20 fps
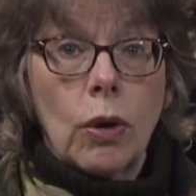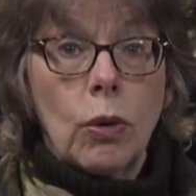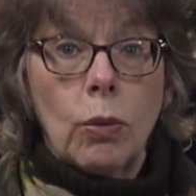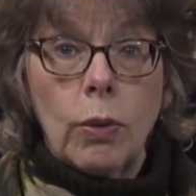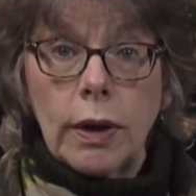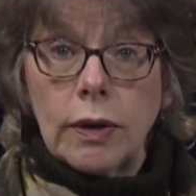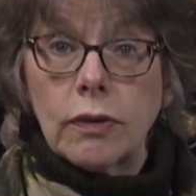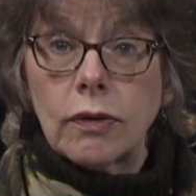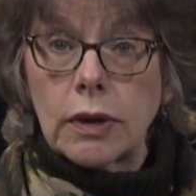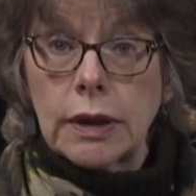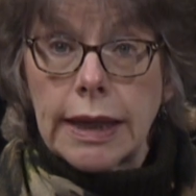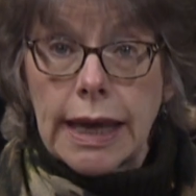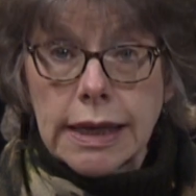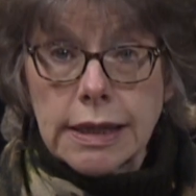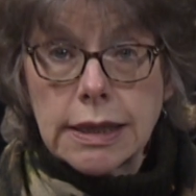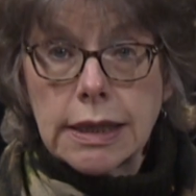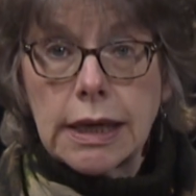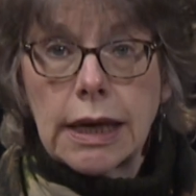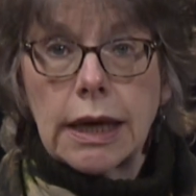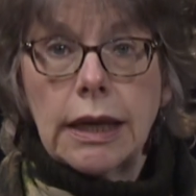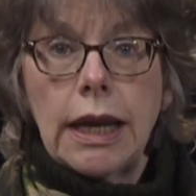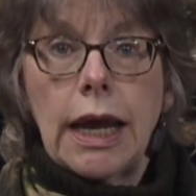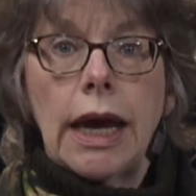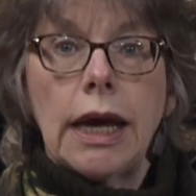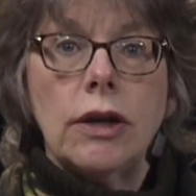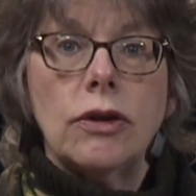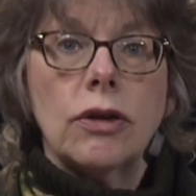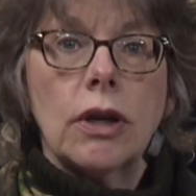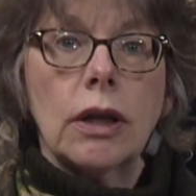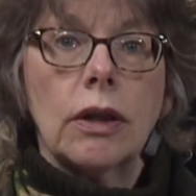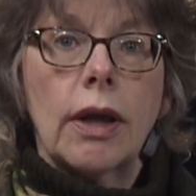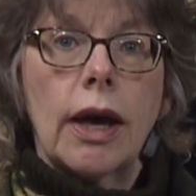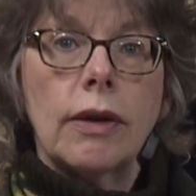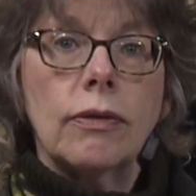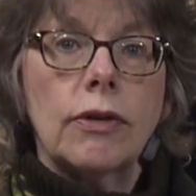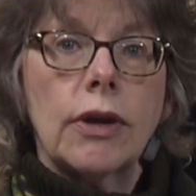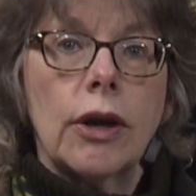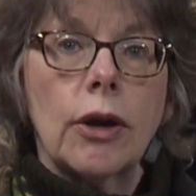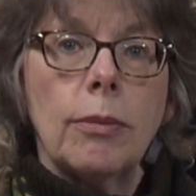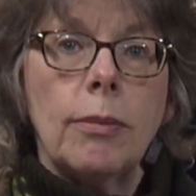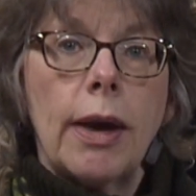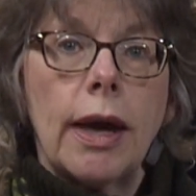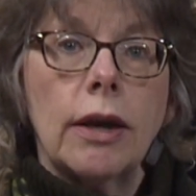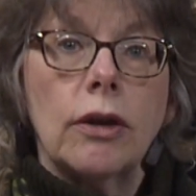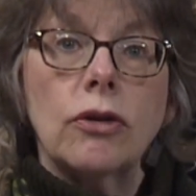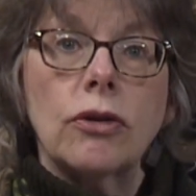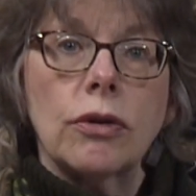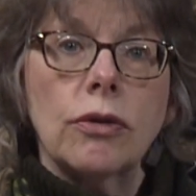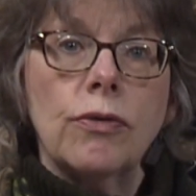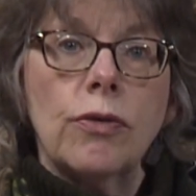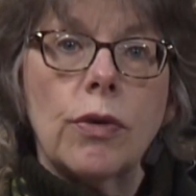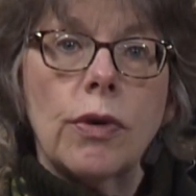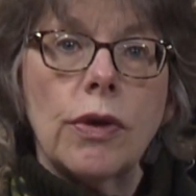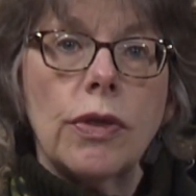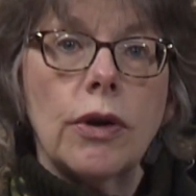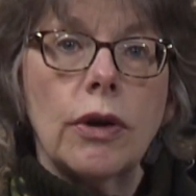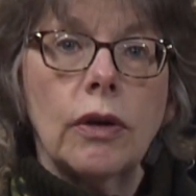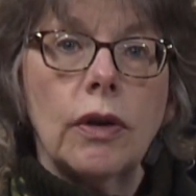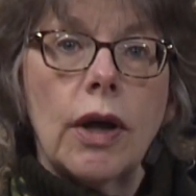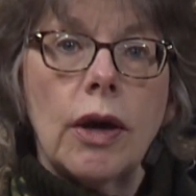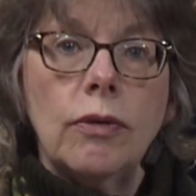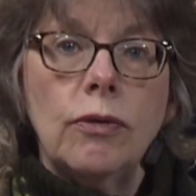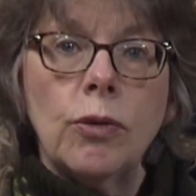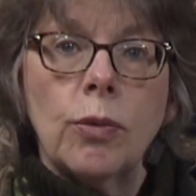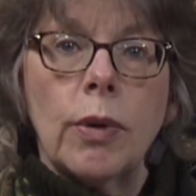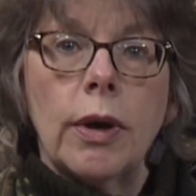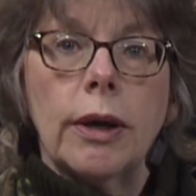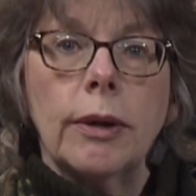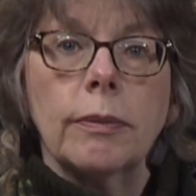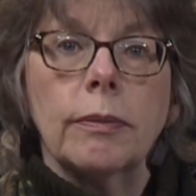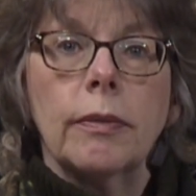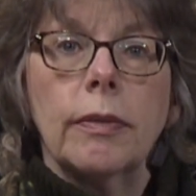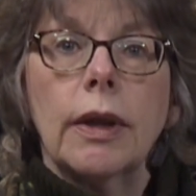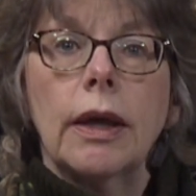when selecting an aging life care manager for their loved one.